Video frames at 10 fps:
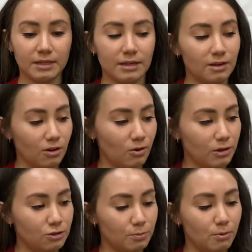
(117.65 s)
And you're going
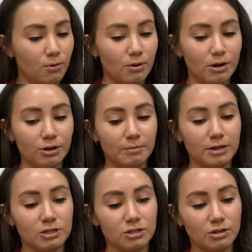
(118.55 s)
to pour your
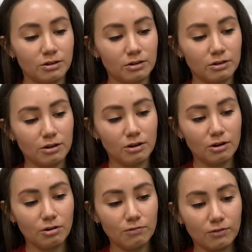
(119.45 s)
mixture
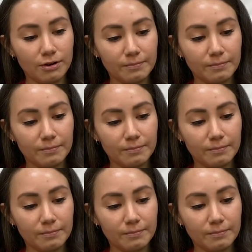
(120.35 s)
over.